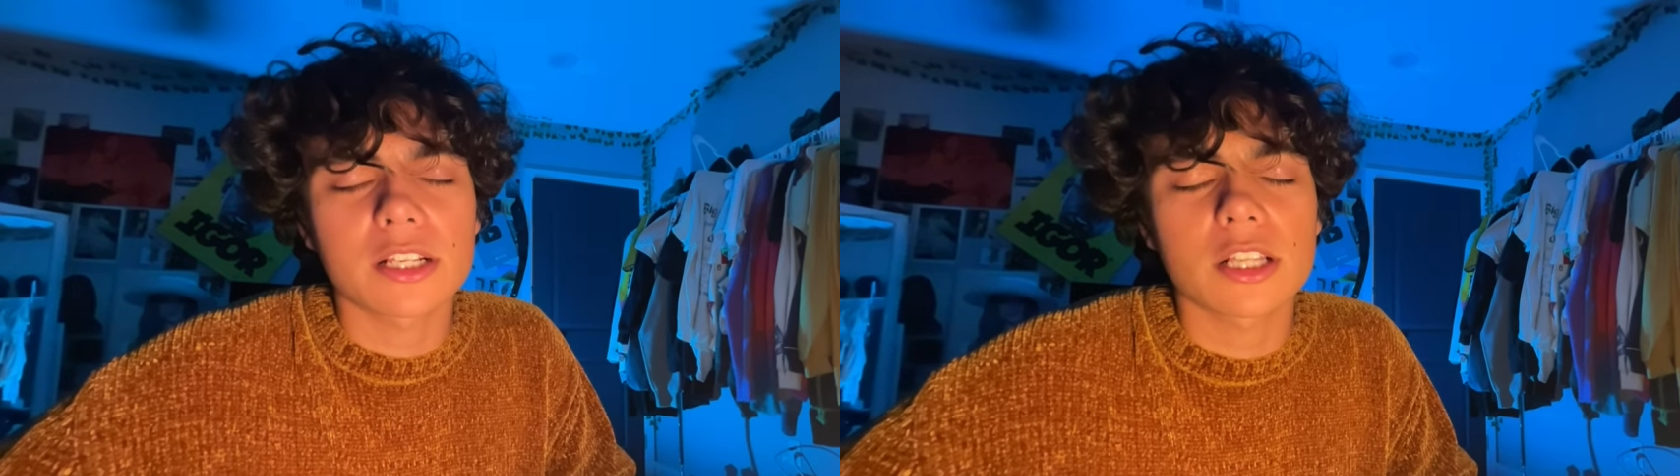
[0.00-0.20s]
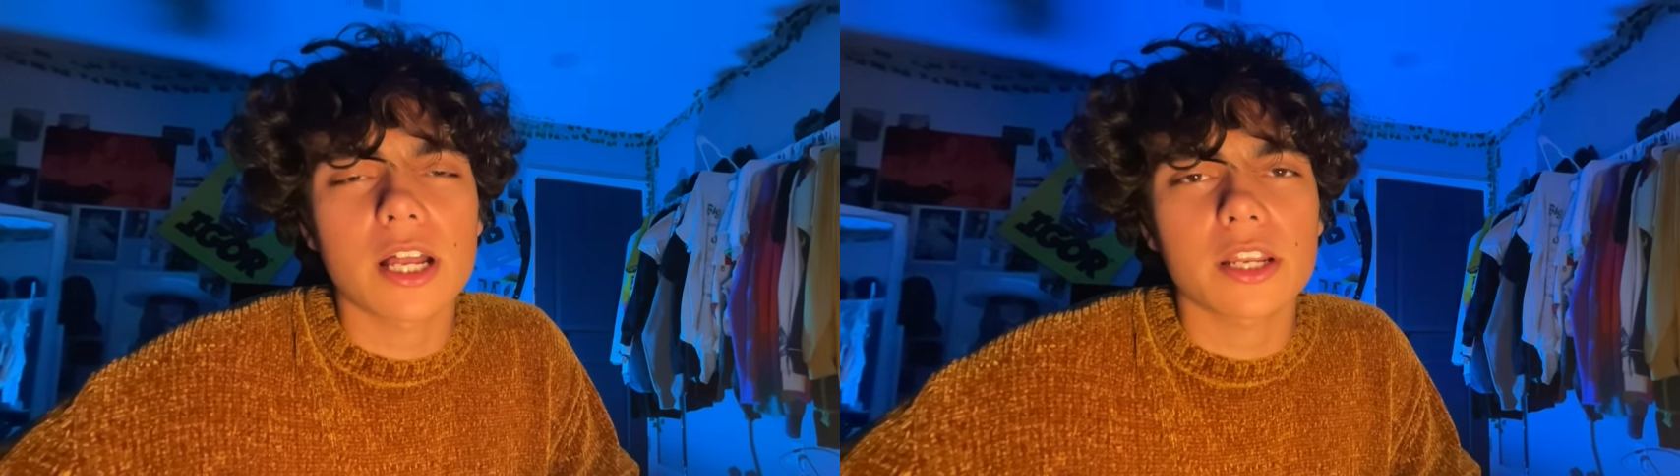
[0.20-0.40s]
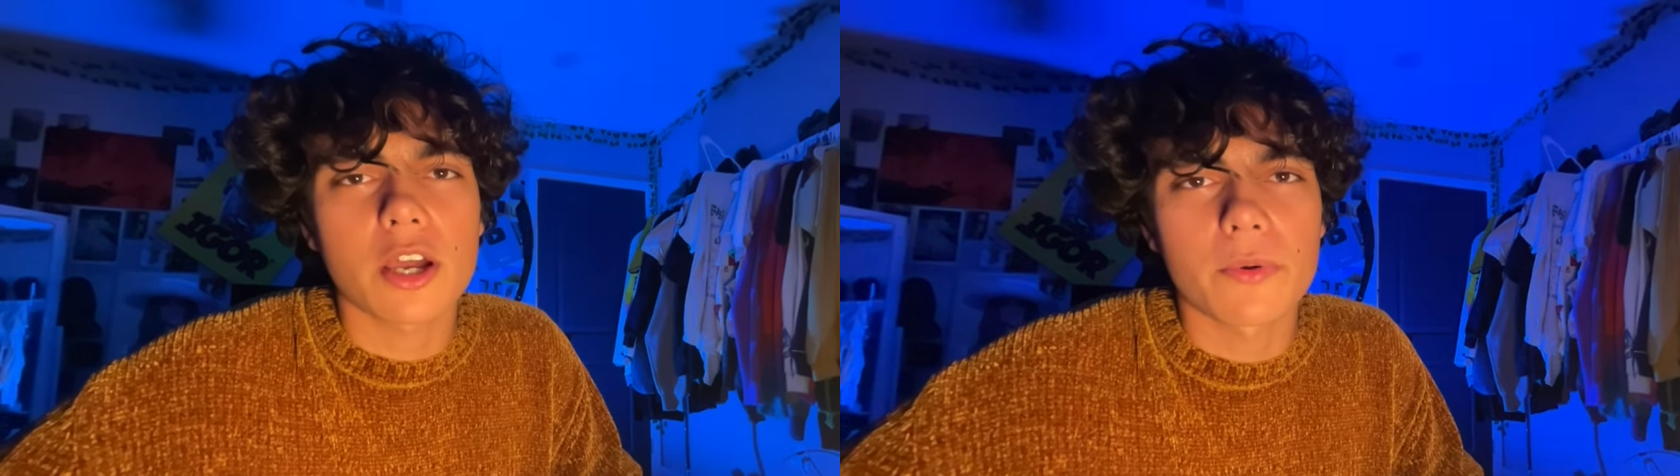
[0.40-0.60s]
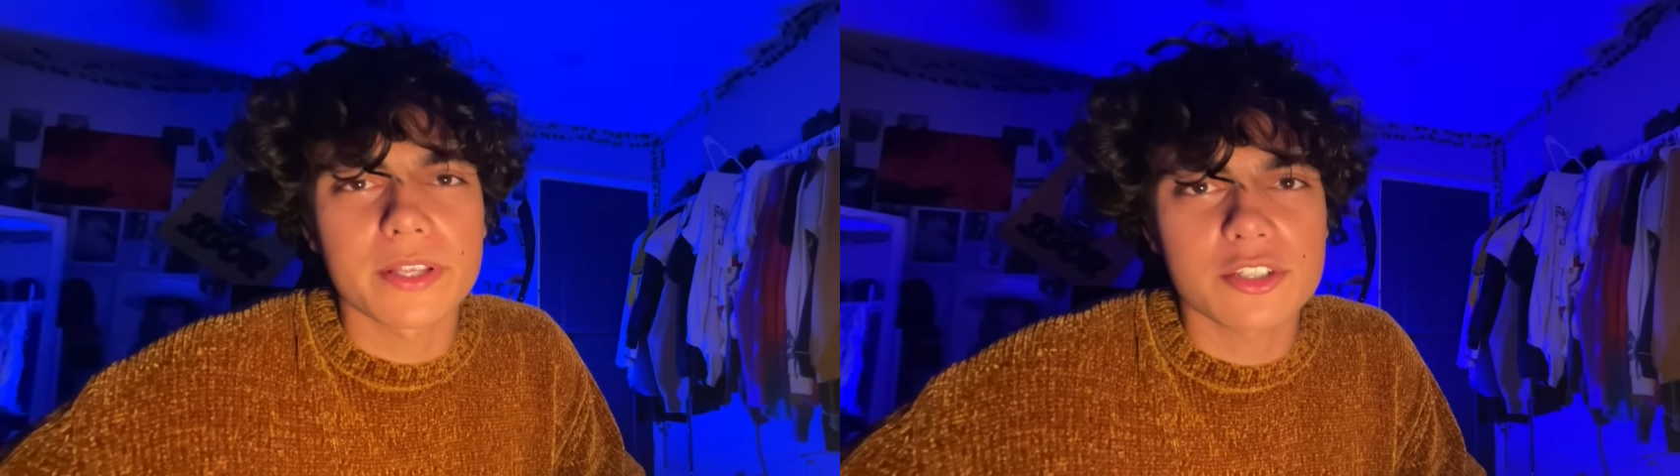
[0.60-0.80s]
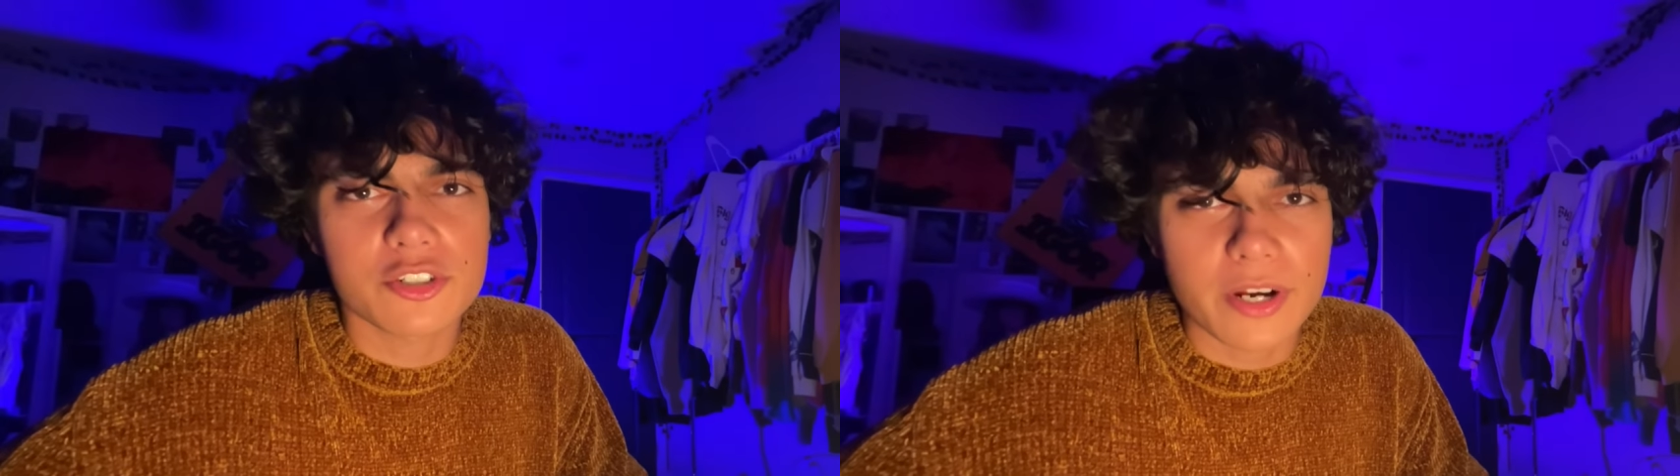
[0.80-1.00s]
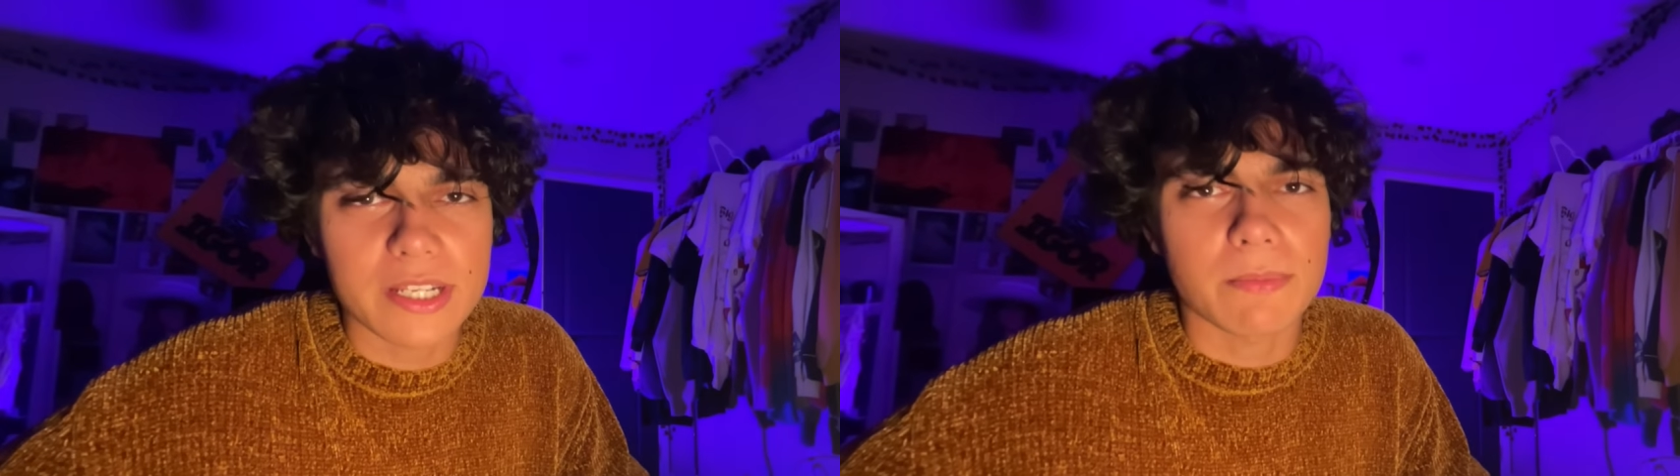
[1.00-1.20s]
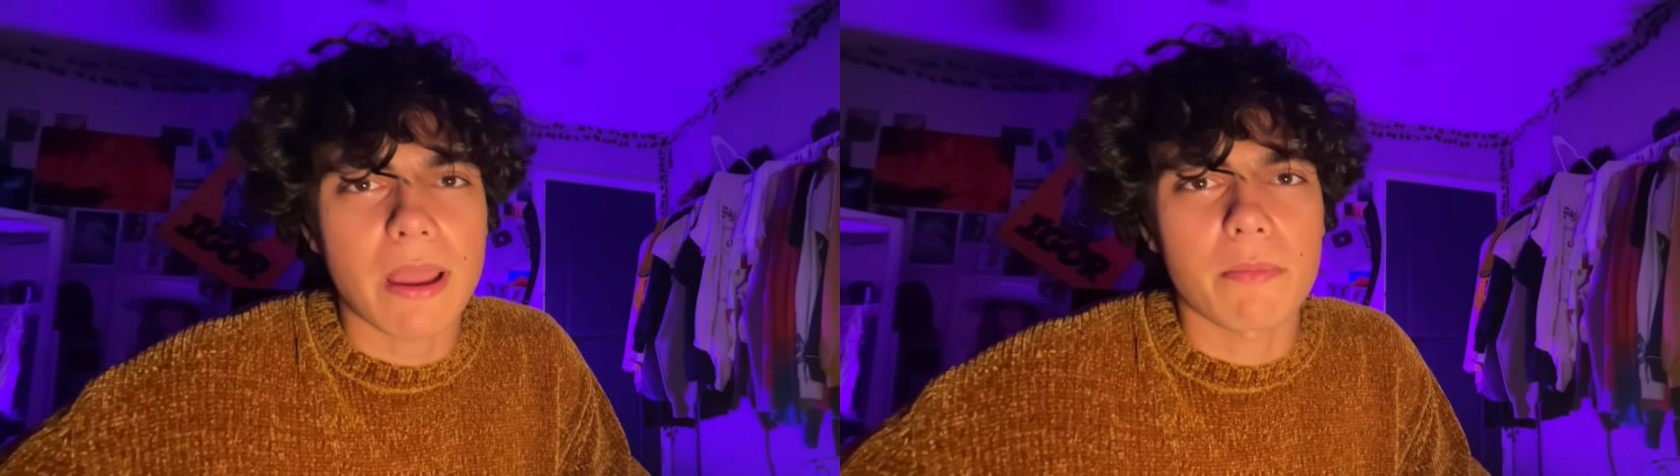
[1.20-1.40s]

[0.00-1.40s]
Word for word: clot going straight to my